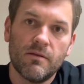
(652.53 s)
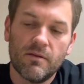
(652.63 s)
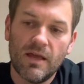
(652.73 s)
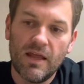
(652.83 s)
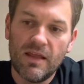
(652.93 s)

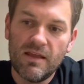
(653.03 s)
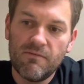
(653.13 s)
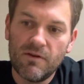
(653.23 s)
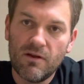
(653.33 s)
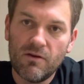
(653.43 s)
That
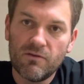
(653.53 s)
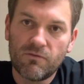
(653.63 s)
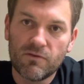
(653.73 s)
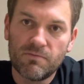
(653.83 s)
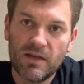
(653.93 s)
even goes for
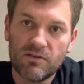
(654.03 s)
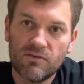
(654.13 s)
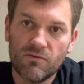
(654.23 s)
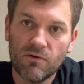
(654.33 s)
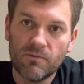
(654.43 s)

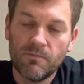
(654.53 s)
Spector.